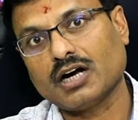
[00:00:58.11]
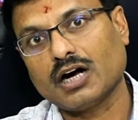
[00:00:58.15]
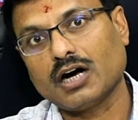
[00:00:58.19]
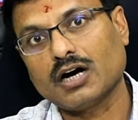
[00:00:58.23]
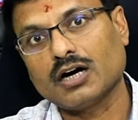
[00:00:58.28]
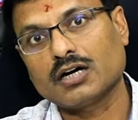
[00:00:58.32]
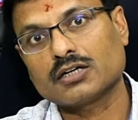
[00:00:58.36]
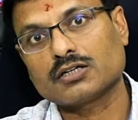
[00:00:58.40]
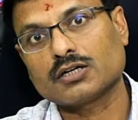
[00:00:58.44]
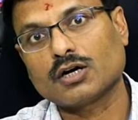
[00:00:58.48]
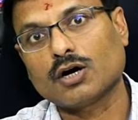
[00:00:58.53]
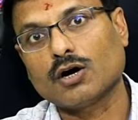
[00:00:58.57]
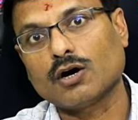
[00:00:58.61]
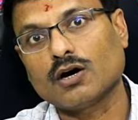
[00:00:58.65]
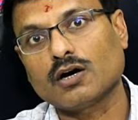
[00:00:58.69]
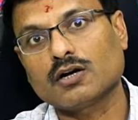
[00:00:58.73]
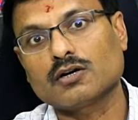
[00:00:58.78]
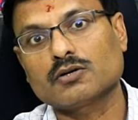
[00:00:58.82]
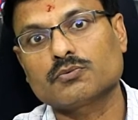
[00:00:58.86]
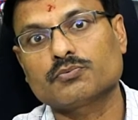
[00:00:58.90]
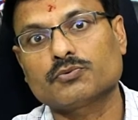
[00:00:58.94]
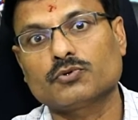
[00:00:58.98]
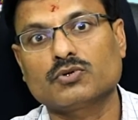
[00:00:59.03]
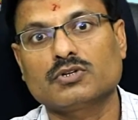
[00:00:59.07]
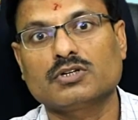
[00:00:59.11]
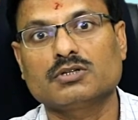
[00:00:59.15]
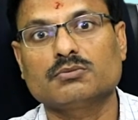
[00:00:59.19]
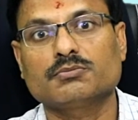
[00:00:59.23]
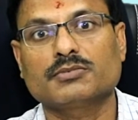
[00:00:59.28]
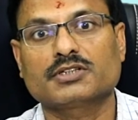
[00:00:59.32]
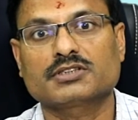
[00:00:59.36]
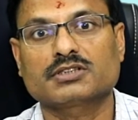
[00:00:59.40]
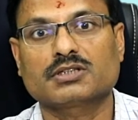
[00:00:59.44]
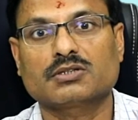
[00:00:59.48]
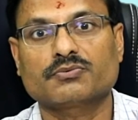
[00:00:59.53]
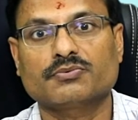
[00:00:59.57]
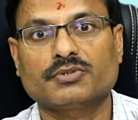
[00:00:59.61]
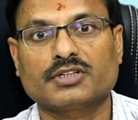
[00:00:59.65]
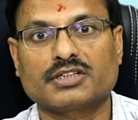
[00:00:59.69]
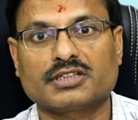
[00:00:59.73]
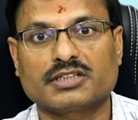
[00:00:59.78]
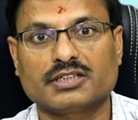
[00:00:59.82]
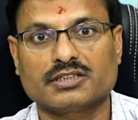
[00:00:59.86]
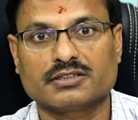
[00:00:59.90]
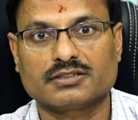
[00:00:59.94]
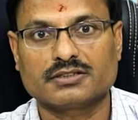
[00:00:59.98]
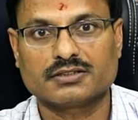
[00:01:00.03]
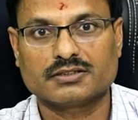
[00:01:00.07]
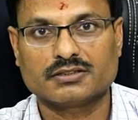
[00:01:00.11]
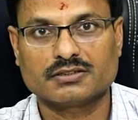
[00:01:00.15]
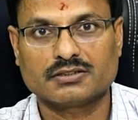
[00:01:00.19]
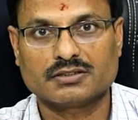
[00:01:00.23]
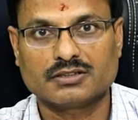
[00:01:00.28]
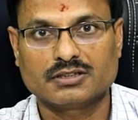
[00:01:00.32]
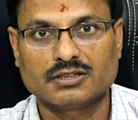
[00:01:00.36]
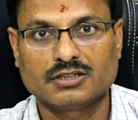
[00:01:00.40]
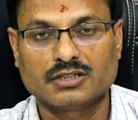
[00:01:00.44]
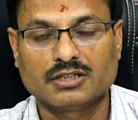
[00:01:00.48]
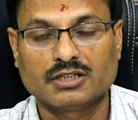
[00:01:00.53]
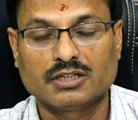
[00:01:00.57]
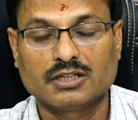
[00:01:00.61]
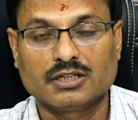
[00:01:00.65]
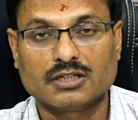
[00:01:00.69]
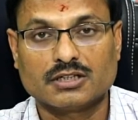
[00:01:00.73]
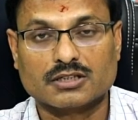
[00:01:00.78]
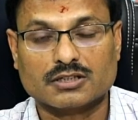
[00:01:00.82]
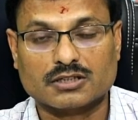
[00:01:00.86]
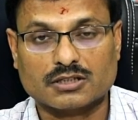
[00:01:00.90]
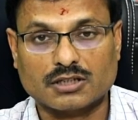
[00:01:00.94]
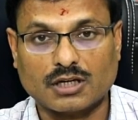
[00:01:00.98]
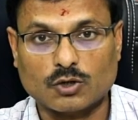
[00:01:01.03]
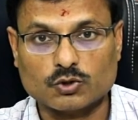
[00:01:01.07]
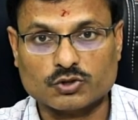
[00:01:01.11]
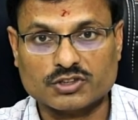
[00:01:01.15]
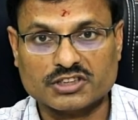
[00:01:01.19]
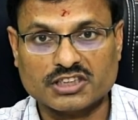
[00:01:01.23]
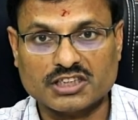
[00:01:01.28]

or all four limbs are affected. Crouch